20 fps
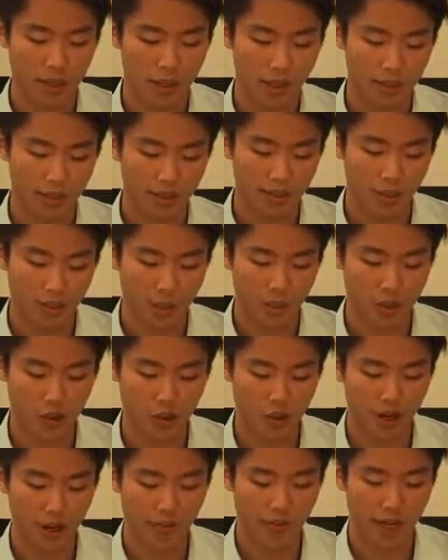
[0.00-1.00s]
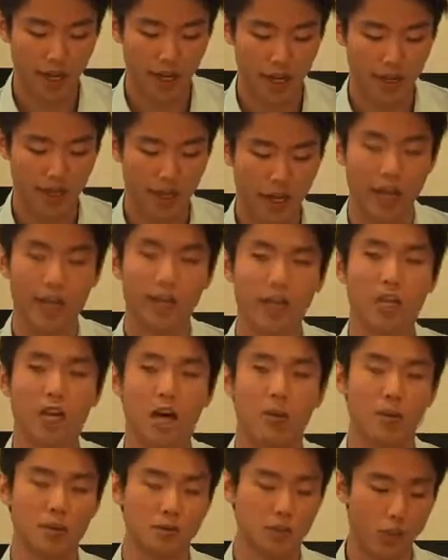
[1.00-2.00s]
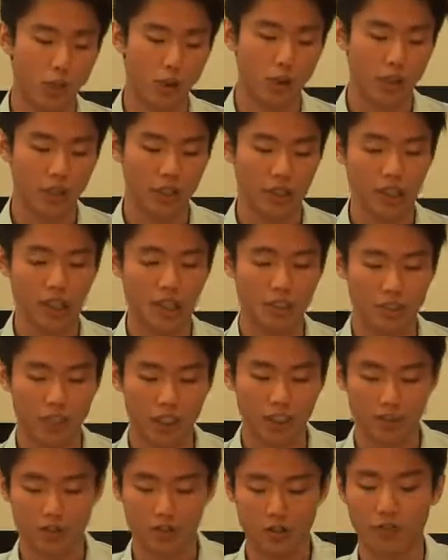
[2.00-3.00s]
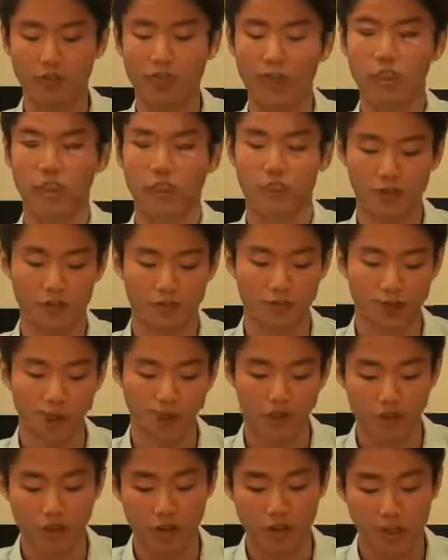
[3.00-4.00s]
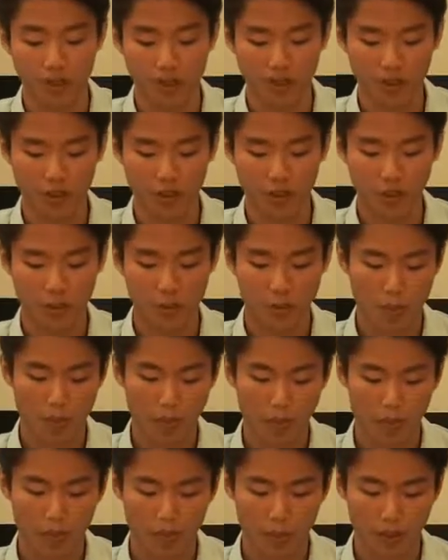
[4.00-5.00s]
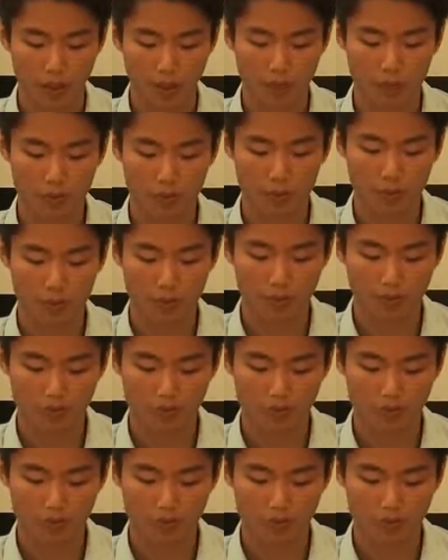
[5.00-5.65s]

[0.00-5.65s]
In the second draft, I, I elaborate more on this idea of the reflection of, of rain. Because